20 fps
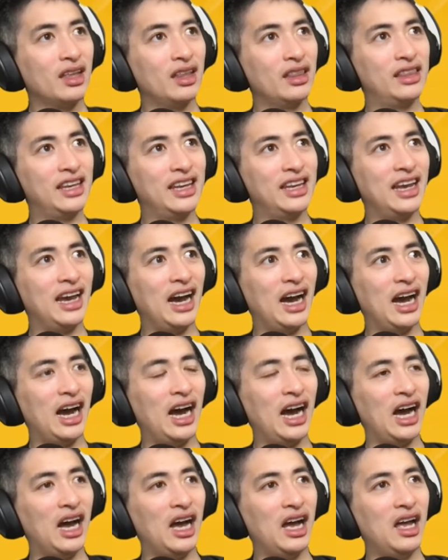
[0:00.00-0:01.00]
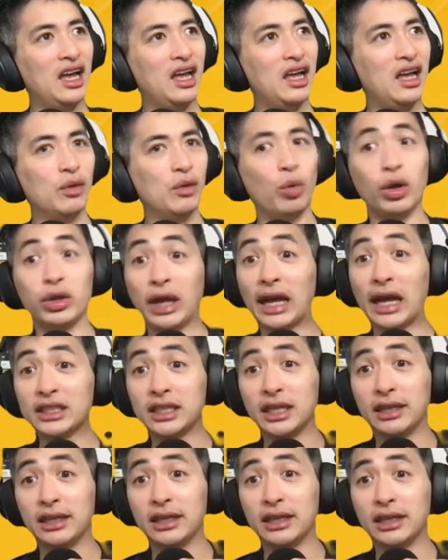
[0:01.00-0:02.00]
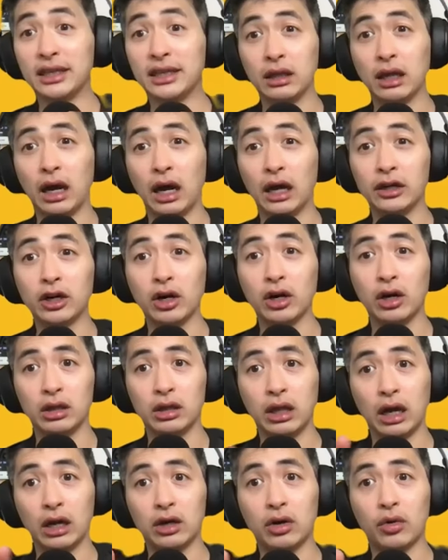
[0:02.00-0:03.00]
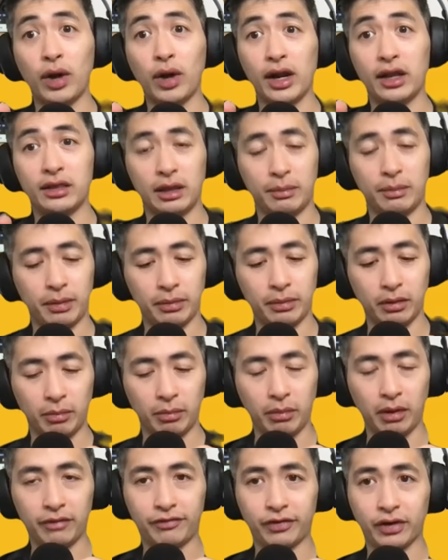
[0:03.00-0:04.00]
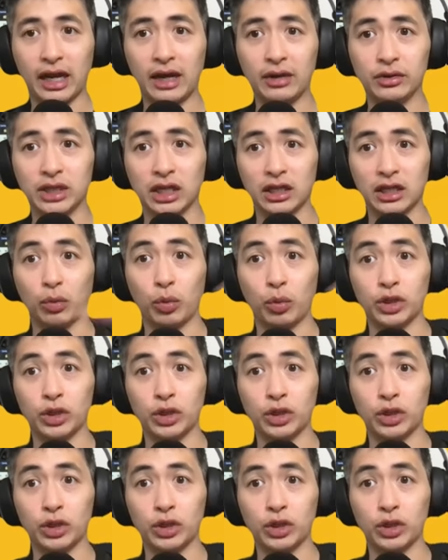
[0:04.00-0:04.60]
the uh, well, the actually the the under the underrated thing people might forget is like